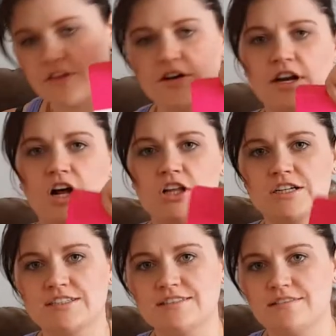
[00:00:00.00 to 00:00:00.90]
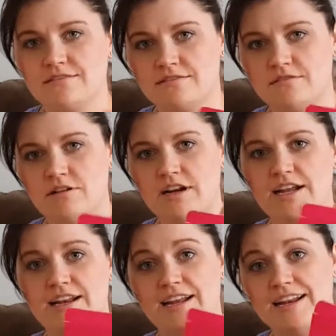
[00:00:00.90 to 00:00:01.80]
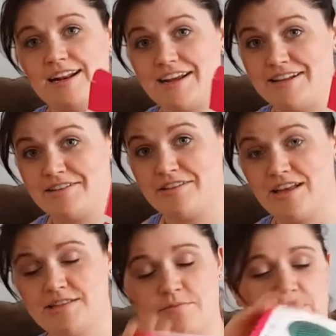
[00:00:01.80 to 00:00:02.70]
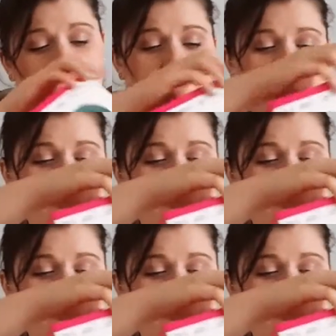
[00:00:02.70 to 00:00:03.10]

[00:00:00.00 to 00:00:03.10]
thirty dollars, twenty-nine ninety-nine, so that's pretty cool.